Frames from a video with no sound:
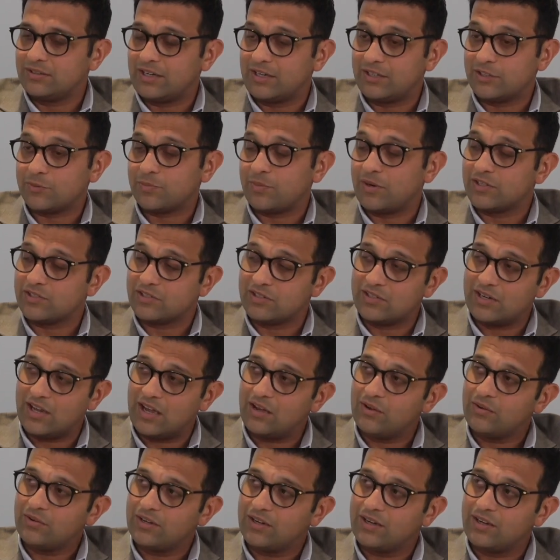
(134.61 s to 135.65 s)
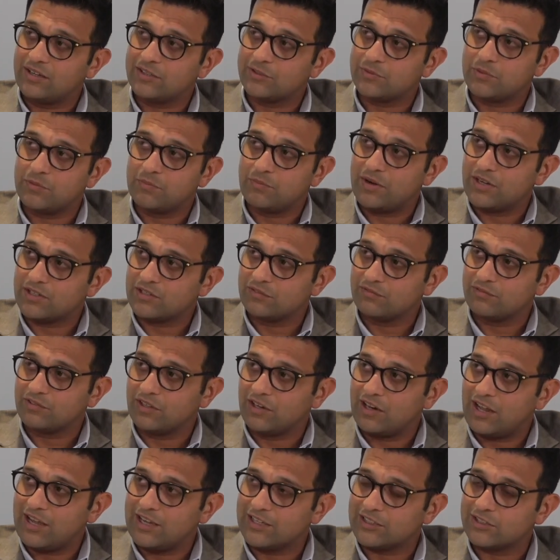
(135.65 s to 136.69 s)
that is present now and has been present for the
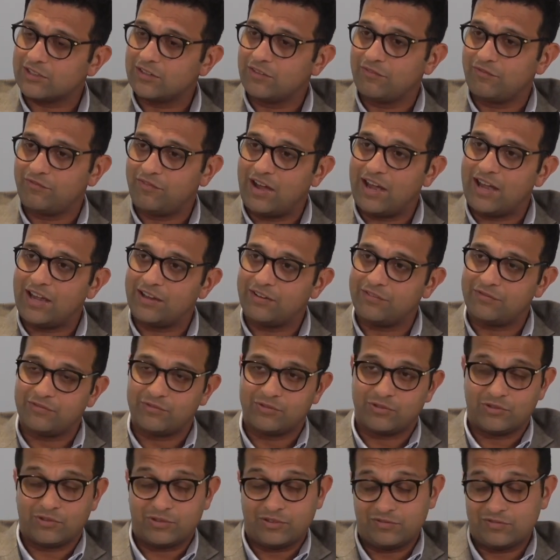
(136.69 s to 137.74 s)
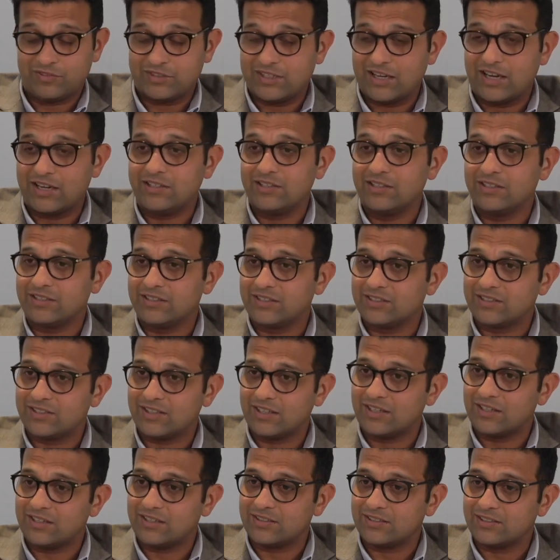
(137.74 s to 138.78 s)
last 5 or even 10 years
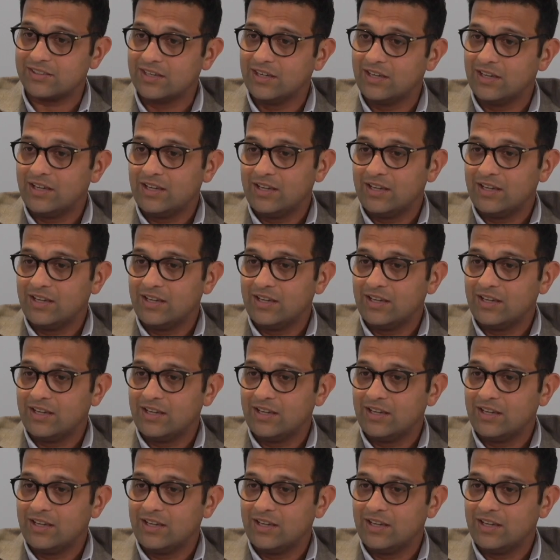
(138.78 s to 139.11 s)
is,